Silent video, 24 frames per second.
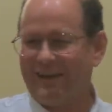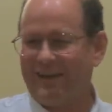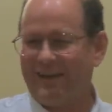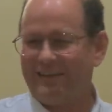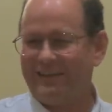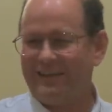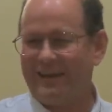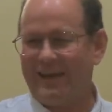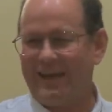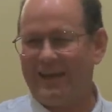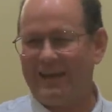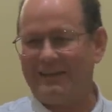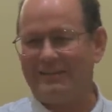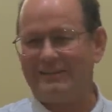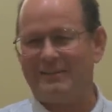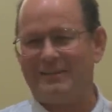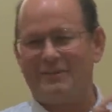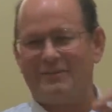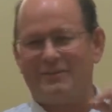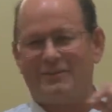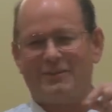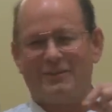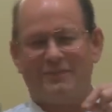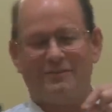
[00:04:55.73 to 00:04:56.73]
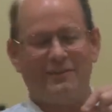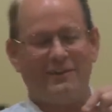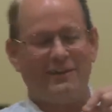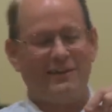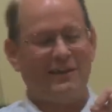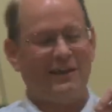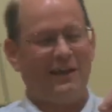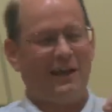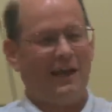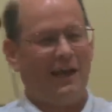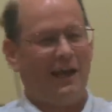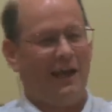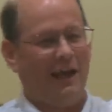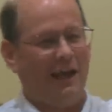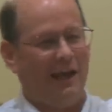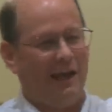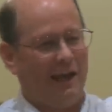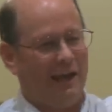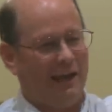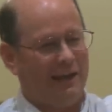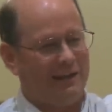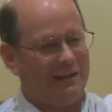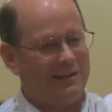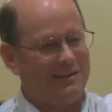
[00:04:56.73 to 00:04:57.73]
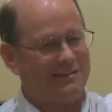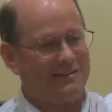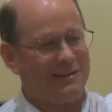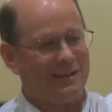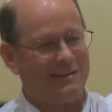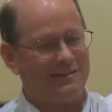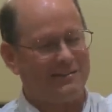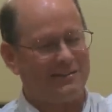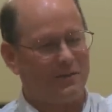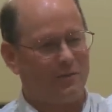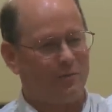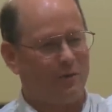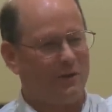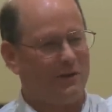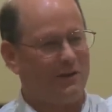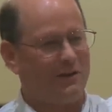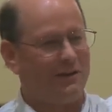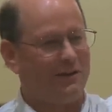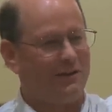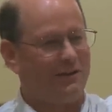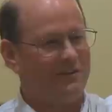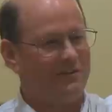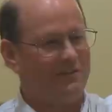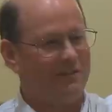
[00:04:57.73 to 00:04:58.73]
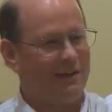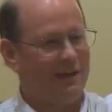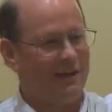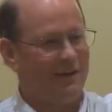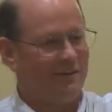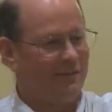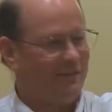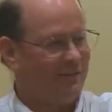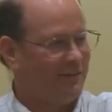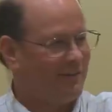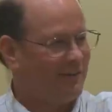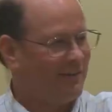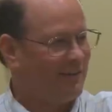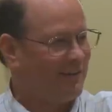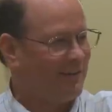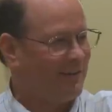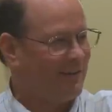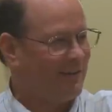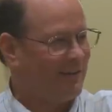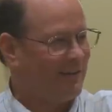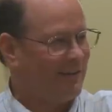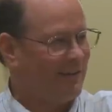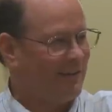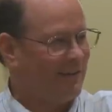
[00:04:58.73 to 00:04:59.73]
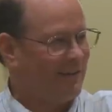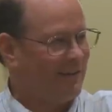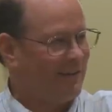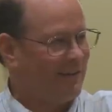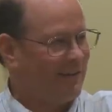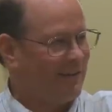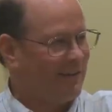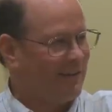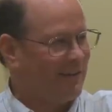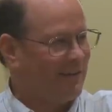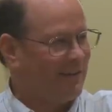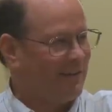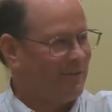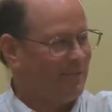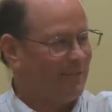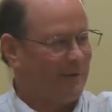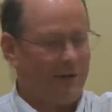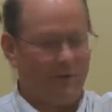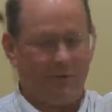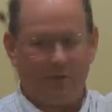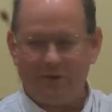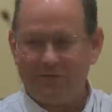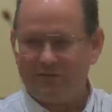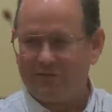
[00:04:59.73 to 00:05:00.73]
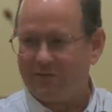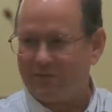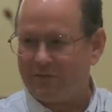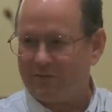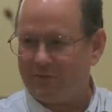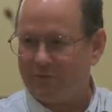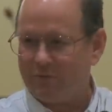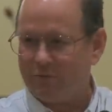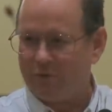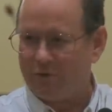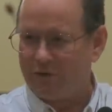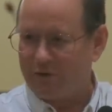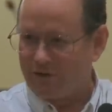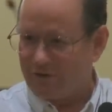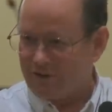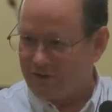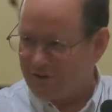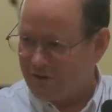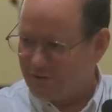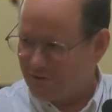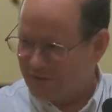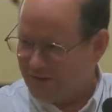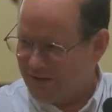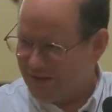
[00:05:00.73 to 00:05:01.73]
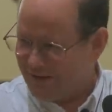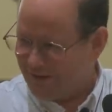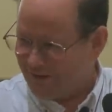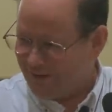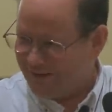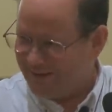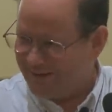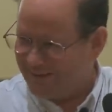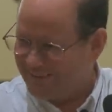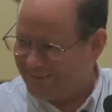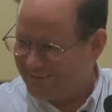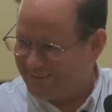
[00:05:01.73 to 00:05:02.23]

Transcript: And they handed them to me, and he's, they said, what are you going to do now? My wife said, what are you going to do now?